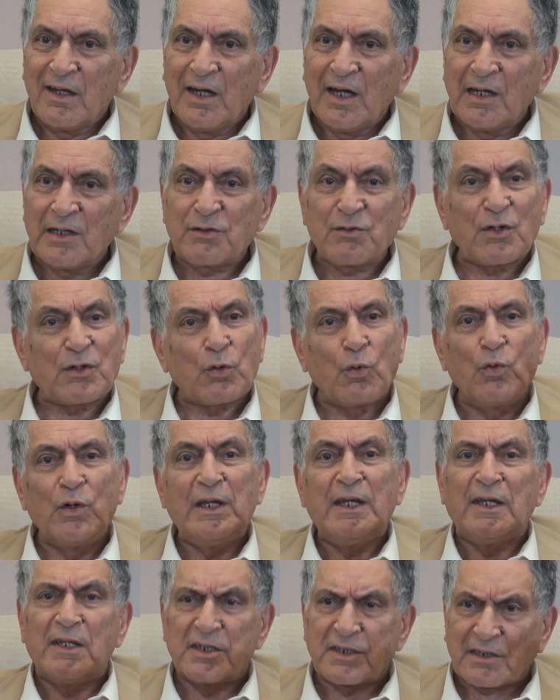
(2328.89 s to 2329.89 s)
Is it
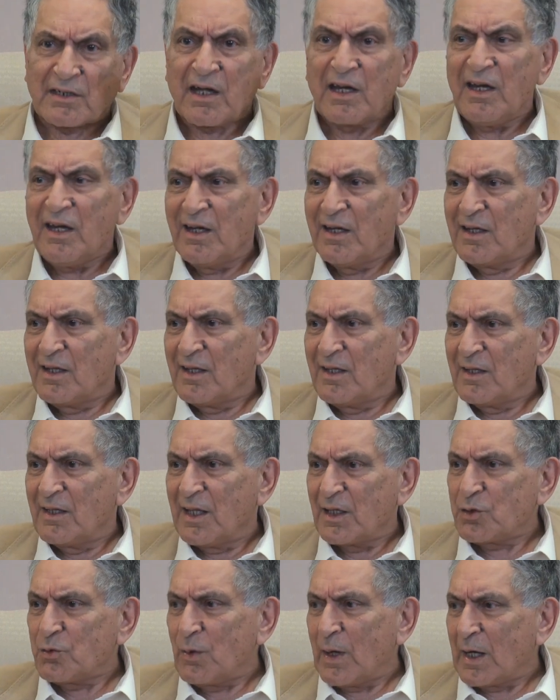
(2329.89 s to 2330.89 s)
only history
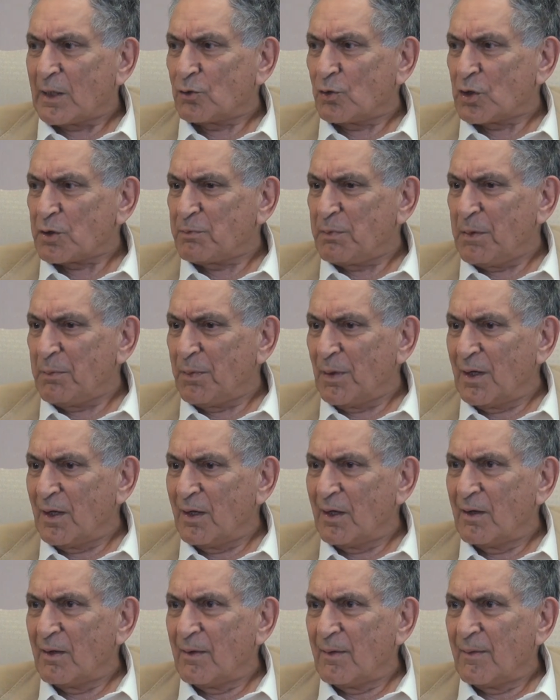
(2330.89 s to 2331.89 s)
that you had those people?
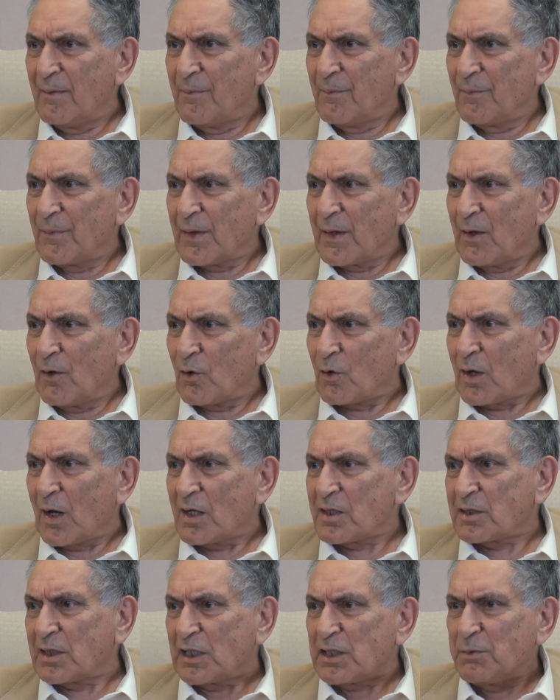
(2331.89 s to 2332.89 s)
Or
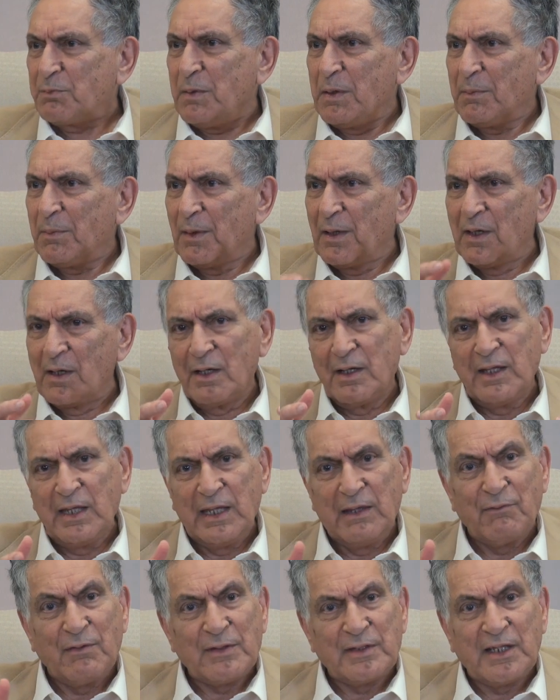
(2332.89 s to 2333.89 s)
are such people
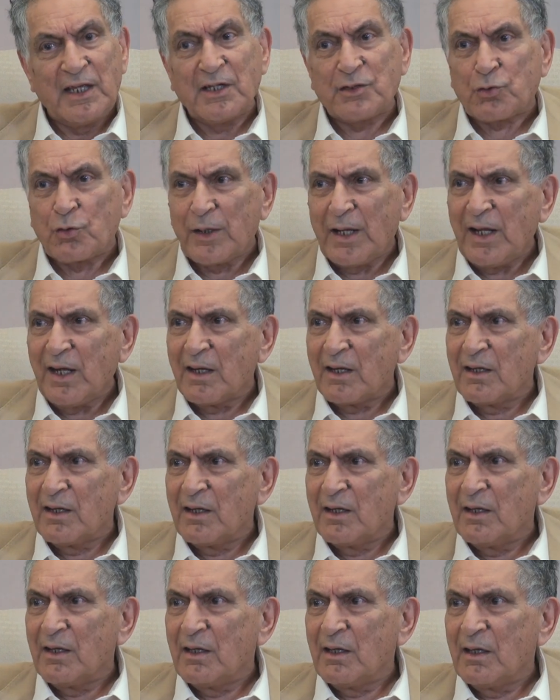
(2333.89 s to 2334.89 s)
even there today?
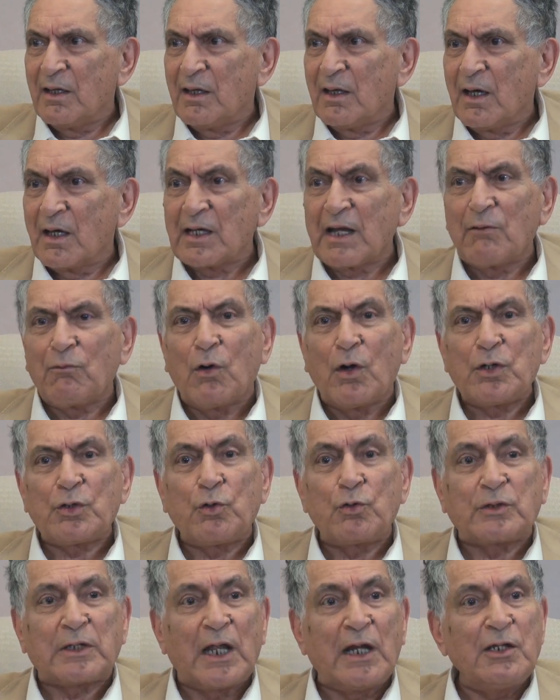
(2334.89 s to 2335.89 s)
And I want
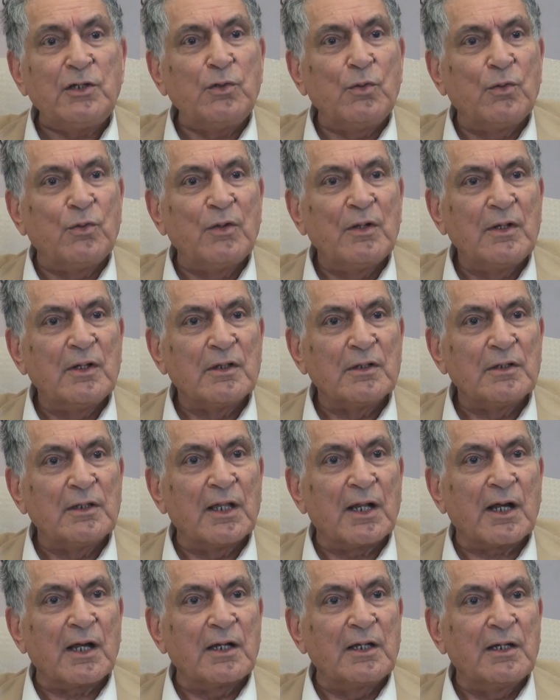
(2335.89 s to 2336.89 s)
to tell you,
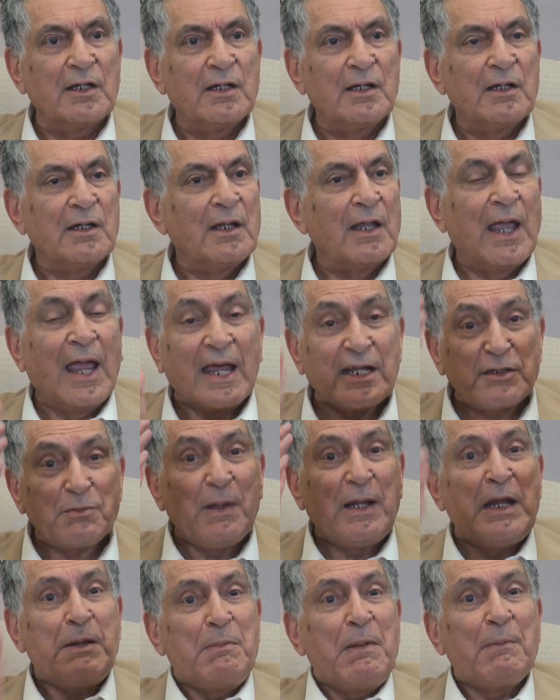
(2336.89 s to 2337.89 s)
there are as
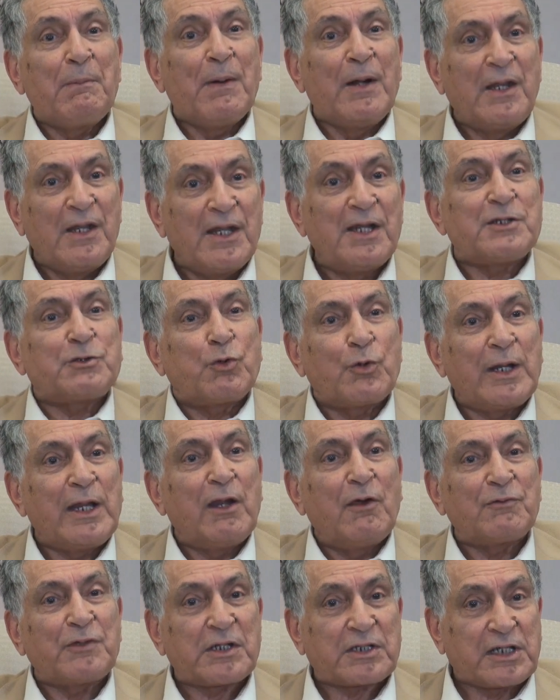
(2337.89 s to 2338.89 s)
many people here today
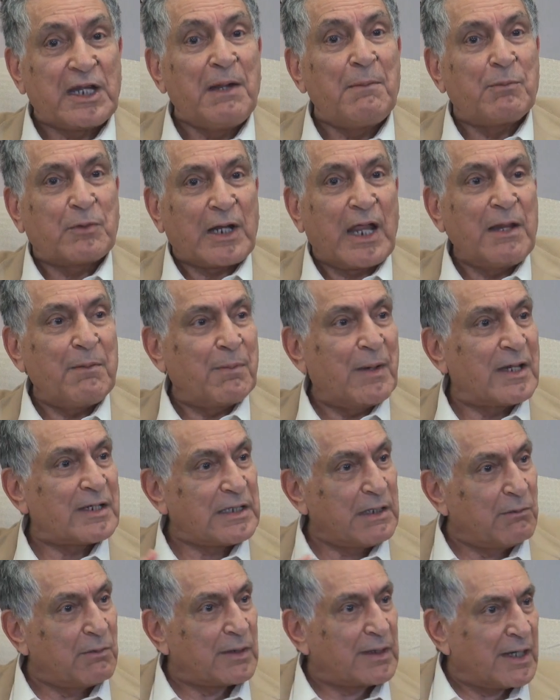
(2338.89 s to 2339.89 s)
of the same type as
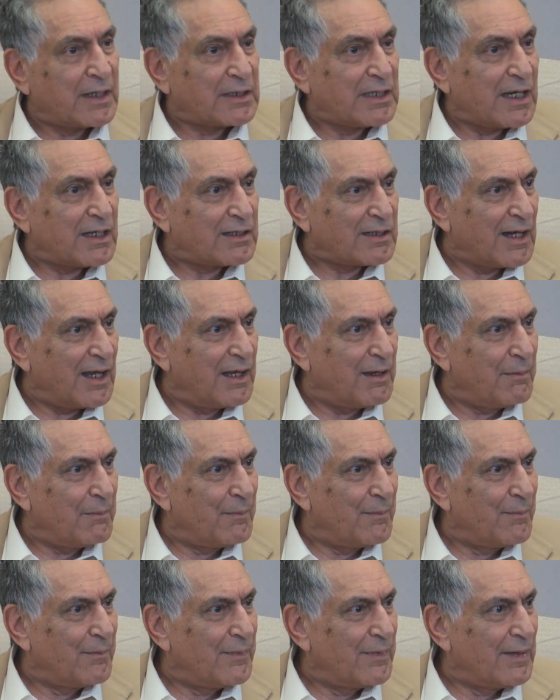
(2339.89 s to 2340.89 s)
they were at that time,
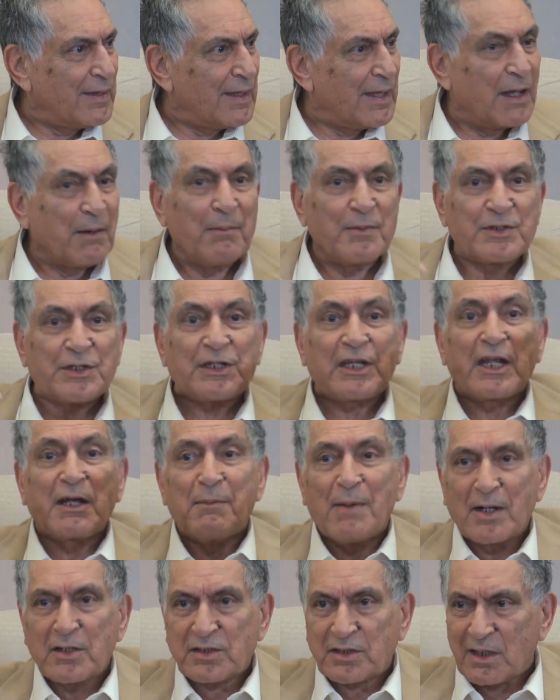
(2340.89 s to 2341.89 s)
sitting
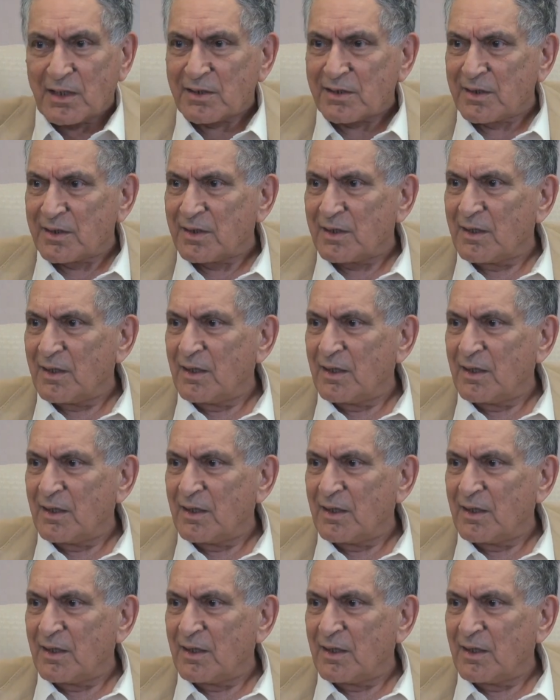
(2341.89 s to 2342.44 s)
amongst us.